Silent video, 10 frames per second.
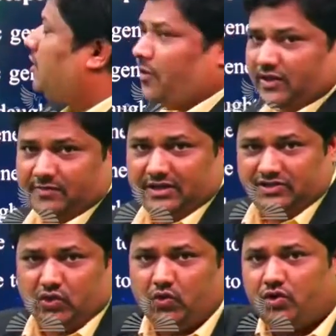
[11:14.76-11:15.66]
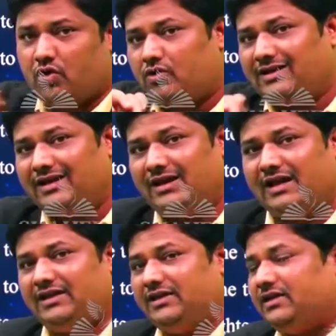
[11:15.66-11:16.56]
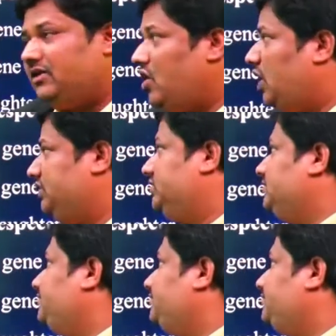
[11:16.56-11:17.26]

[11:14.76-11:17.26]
possible. So you have to underline here not.